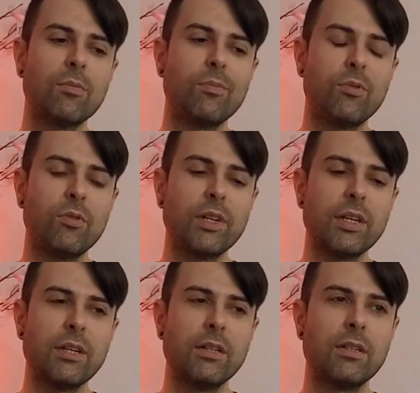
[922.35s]
point
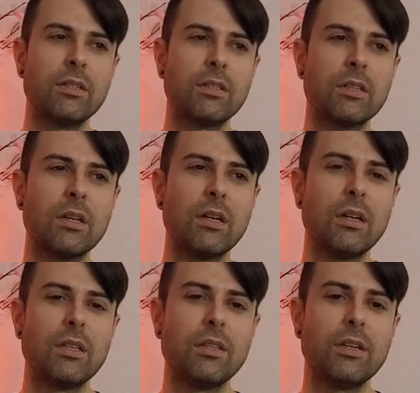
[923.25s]
is
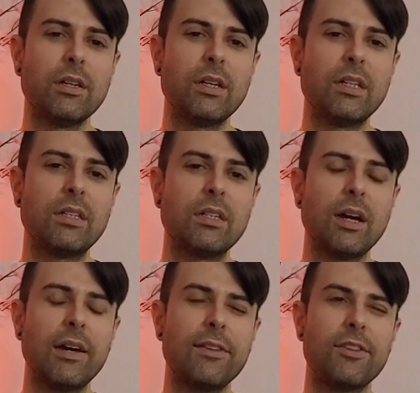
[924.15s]
that
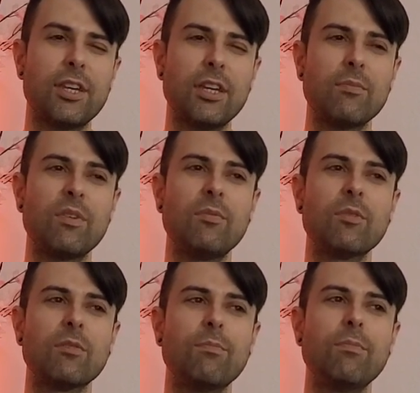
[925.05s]
I think people
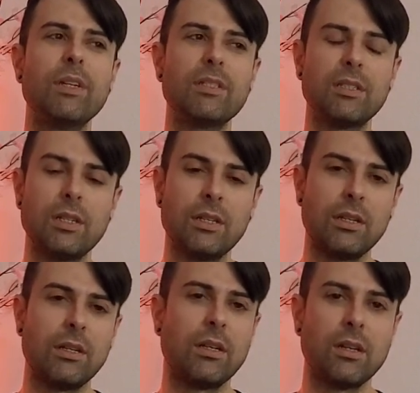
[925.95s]
are missing
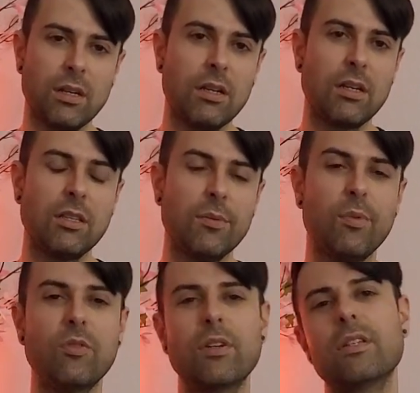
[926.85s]
the
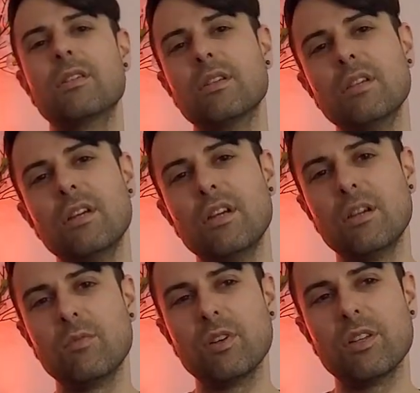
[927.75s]
point
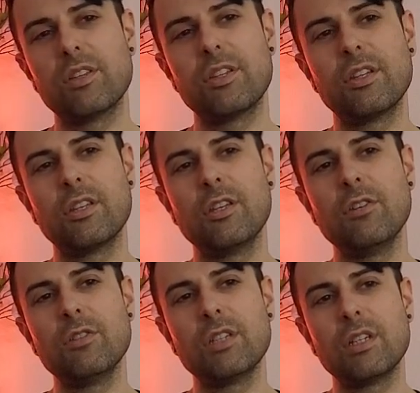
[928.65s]
with
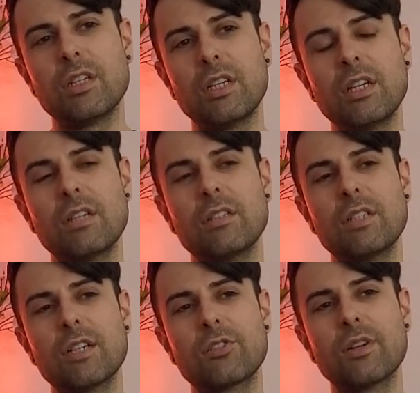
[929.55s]
using kink and
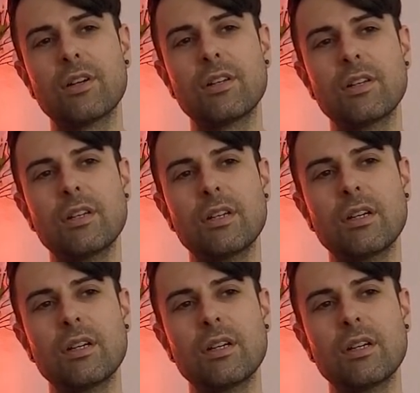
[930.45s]
sexuality